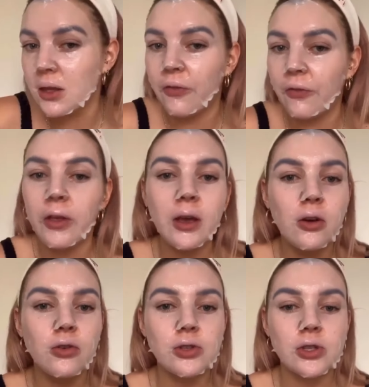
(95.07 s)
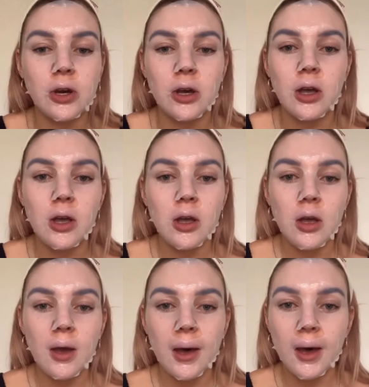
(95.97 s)
I feel like it also
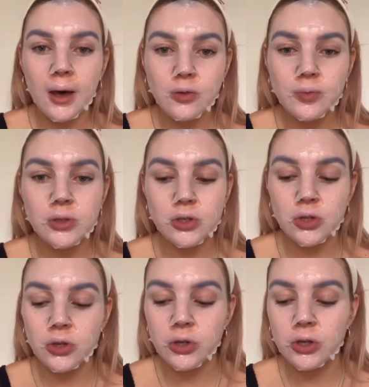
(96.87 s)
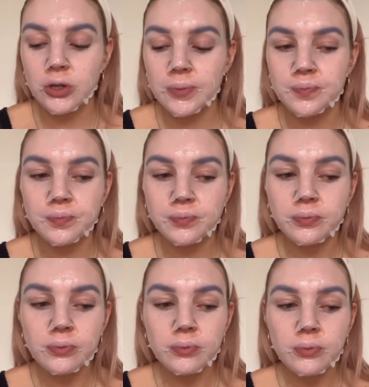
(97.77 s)
helps to
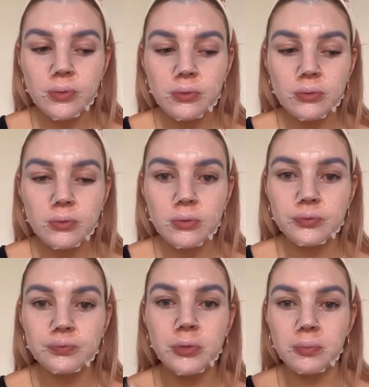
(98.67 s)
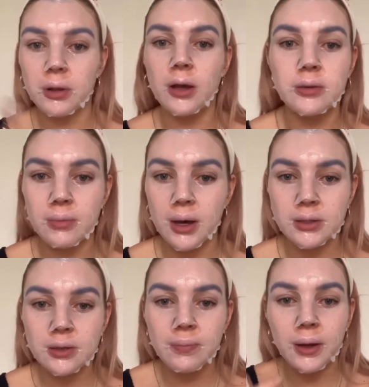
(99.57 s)
apply the
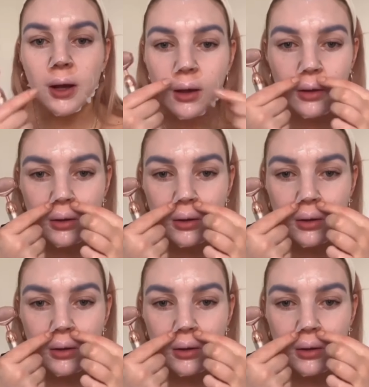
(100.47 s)
mask better.